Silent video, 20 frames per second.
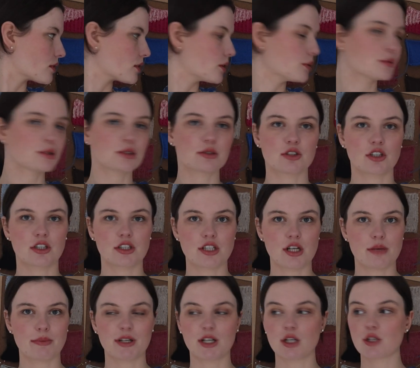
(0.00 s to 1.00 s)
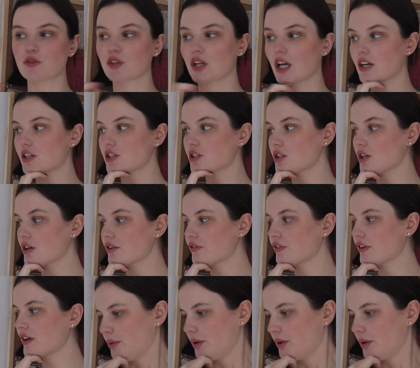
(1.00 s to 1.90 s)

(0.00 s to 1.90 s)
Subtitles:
Oops, should have turned my notifications off.